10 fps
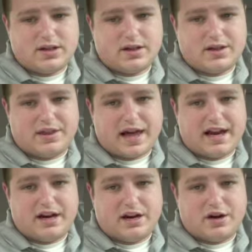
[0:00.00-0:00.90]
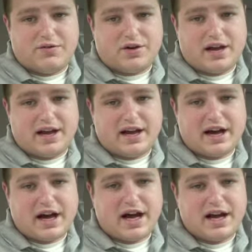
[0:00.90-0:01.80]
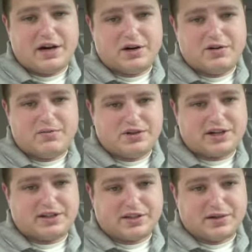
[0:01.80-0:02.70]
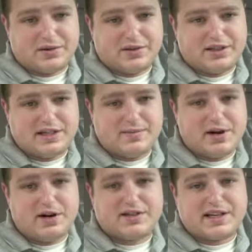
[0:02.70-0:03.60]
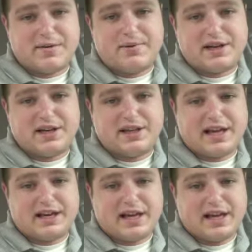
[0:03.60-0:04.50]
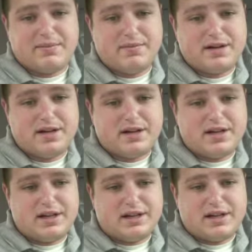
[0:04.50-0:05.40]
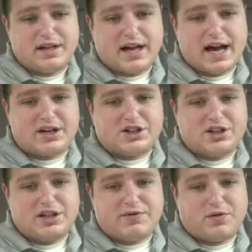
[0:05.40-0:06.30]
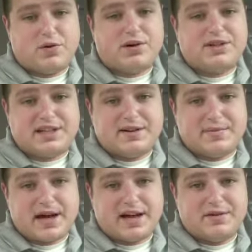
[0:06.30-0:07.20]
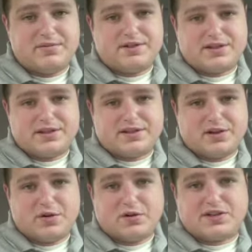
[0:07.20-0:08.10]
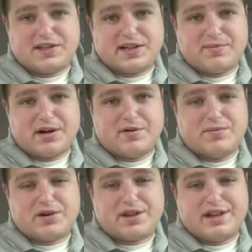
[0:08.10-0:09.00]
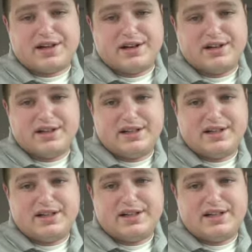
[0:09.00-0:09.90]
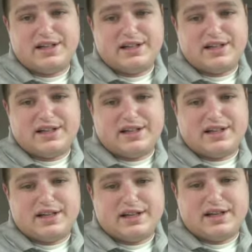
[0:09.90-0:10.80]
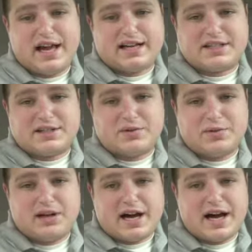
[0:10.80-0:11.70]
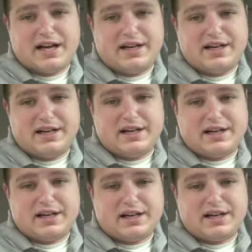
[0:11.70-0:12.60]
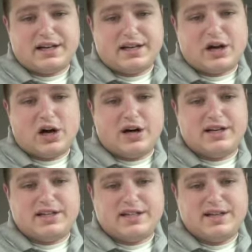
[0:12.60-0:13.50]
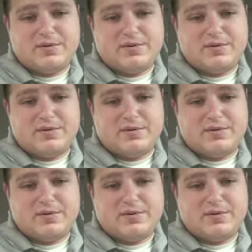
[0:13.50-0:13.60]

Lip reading: that of a higher projected total than Team Harris. I'm picking that game actually for Team Adams, so sticking by the book there. Next, we got Team